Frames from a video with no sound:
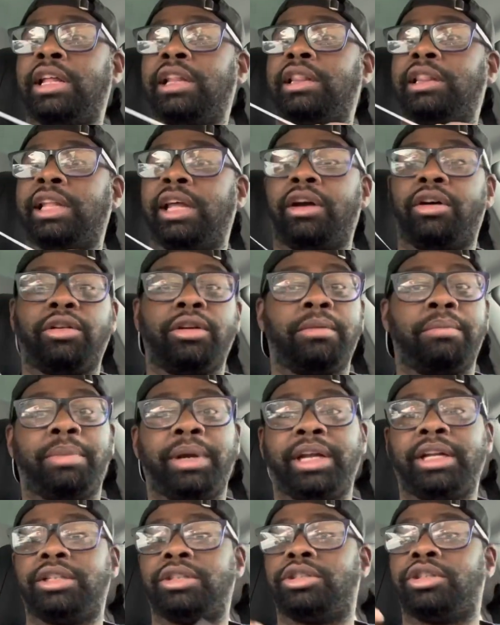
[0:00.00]
lay on the
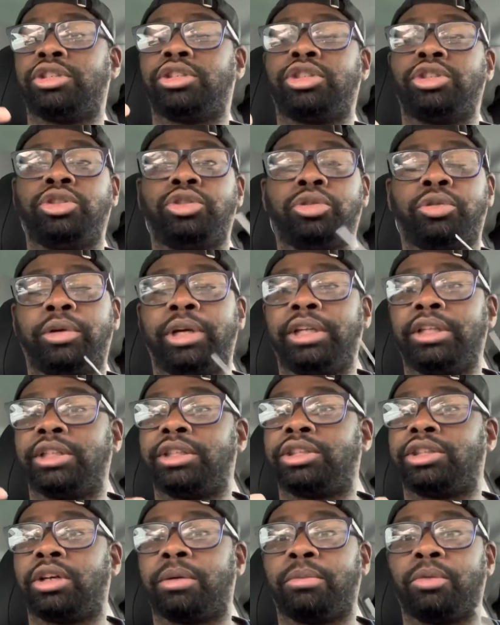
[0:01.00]
beach, just enjoying the
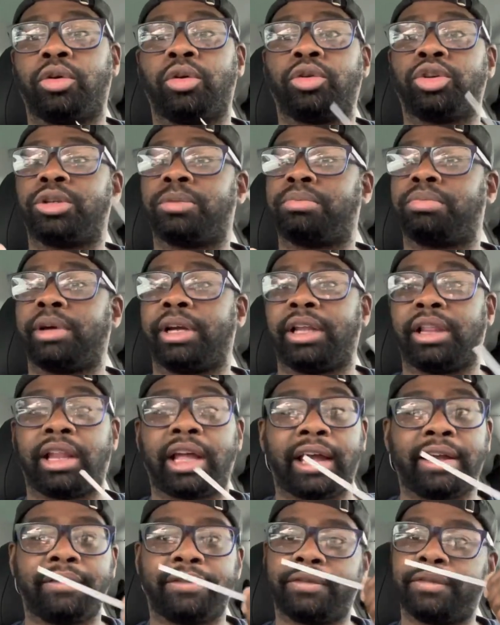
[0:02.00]
summer or spring
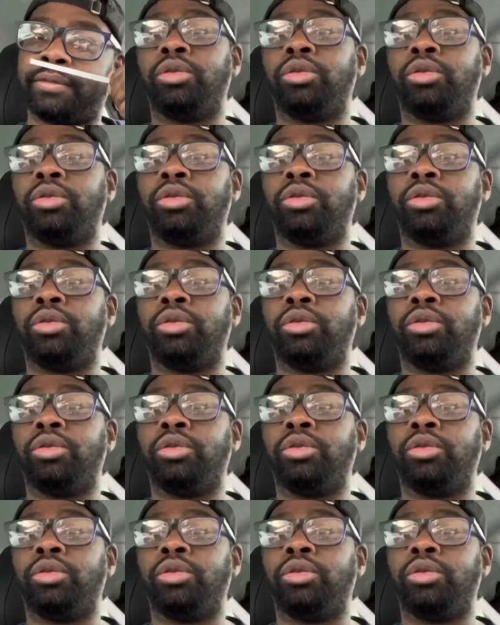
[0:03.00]
life.